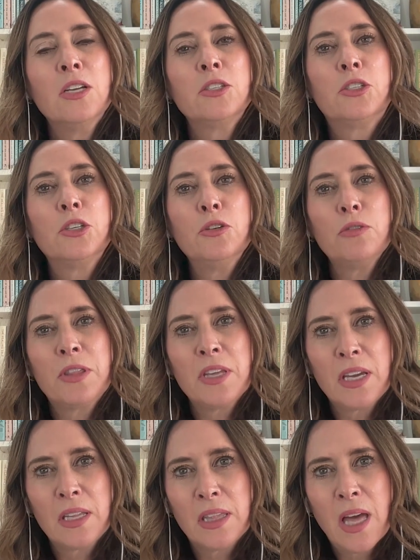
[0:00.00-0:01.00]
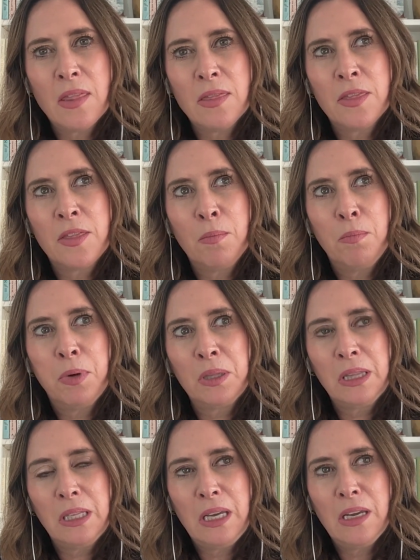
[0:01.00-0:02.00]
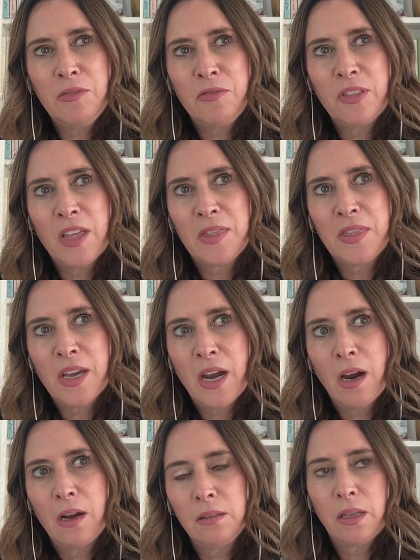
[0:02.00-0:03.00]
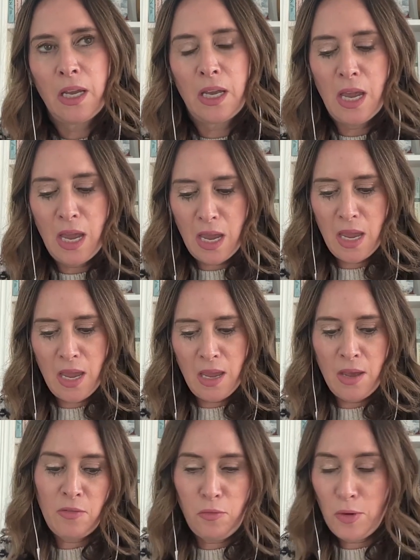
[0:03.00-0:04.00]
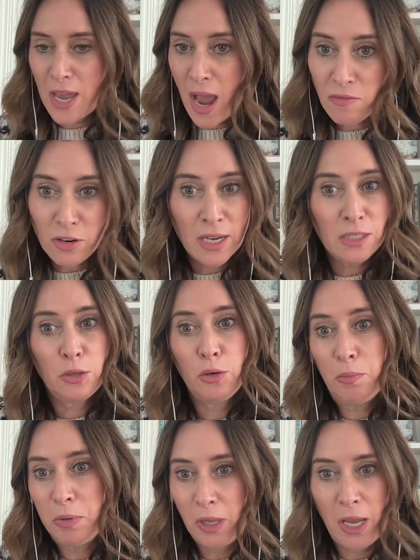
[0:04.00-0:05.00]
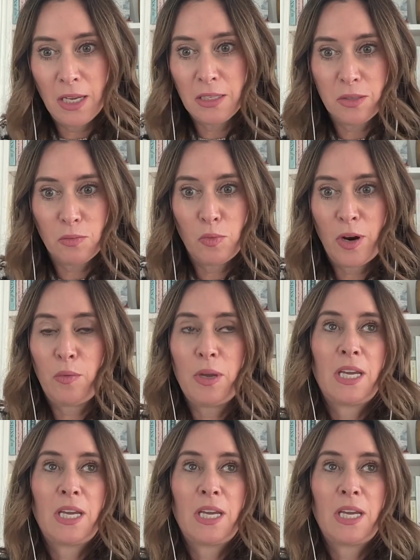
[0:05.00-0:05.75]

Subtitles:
Do you think that the belief that if we ever get to a place where we